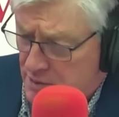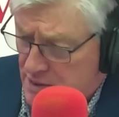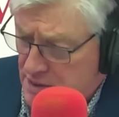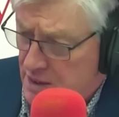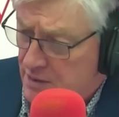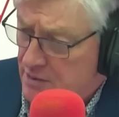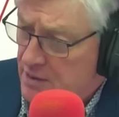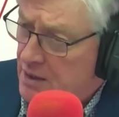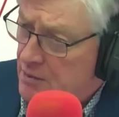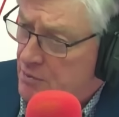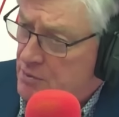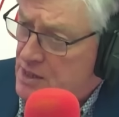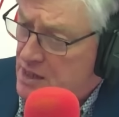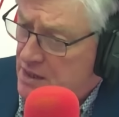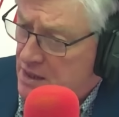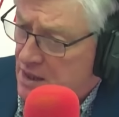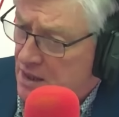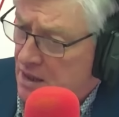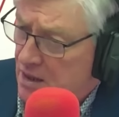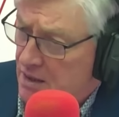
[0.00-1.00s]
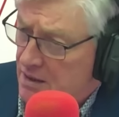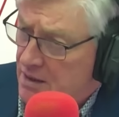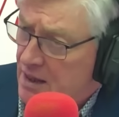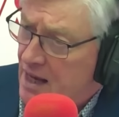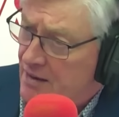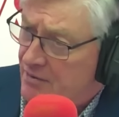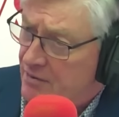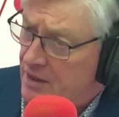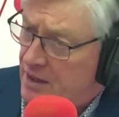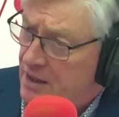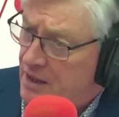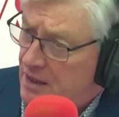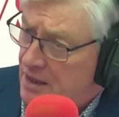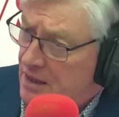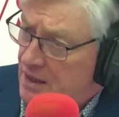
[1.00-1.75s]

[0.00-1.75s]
went out, and he was in the garden having...